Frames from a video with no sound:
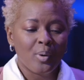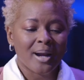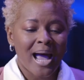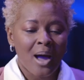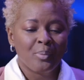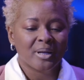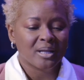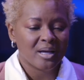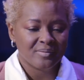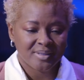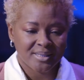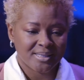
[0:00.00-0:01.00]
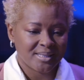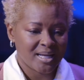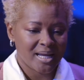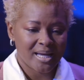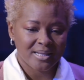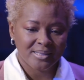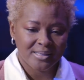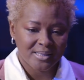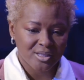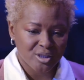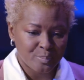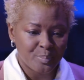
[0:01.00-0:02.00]
What I would love to see is
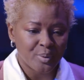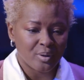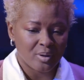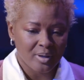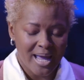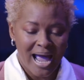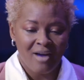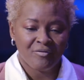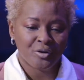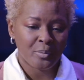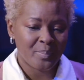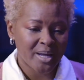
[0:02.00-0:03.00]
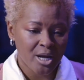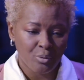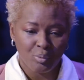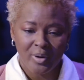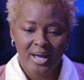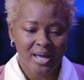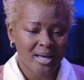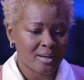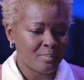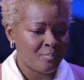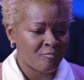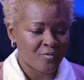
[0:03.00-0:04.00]
this book, after being
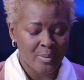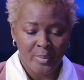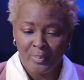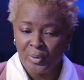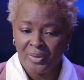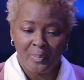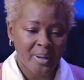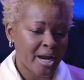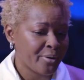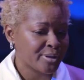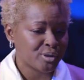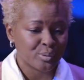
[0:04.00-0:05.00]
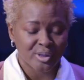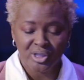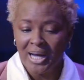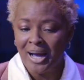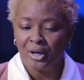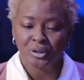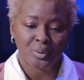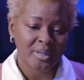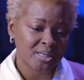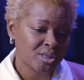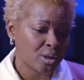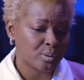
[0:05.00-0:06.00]
read with a parent to a child or
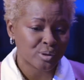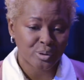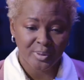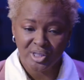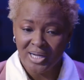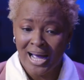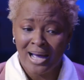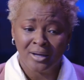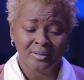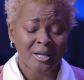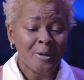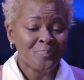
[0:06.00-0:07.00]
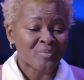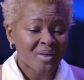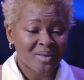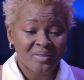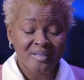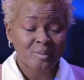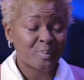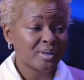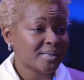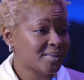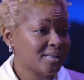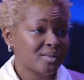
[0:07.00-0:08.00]
an adult to a child, that this
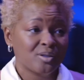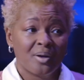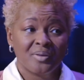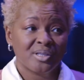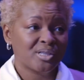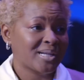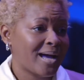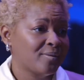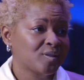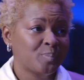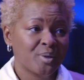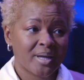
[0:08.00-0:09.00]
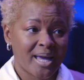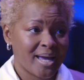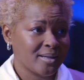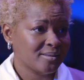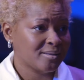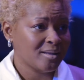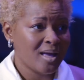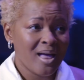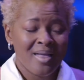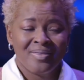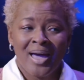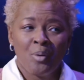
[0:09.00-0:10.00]
book sits on this child's bookcase.
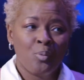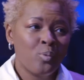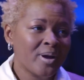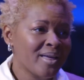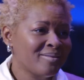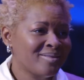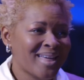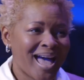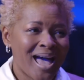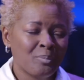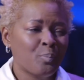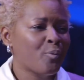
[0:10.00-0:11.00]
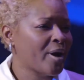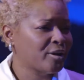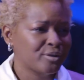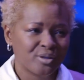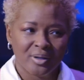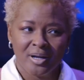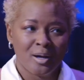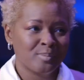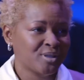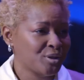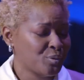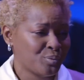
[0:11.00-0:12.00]
That when that predator
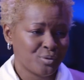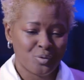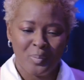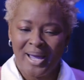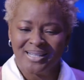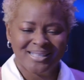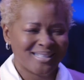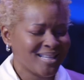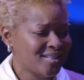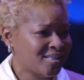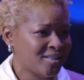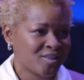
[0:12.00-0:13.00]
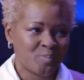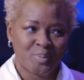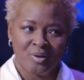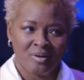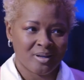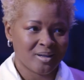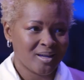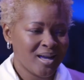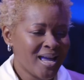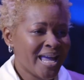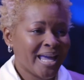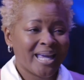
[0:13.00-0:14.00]
comes in the room and sees this book,
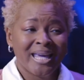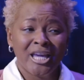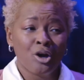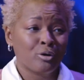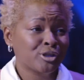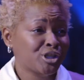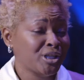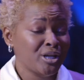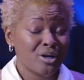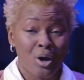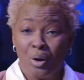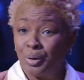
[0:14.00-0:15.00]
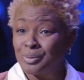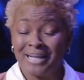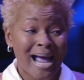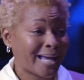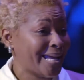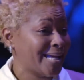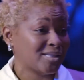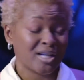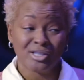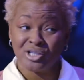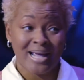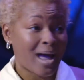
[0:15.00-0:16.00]
he or she knows, I can't
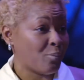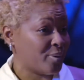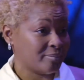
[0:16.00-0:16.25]
touch that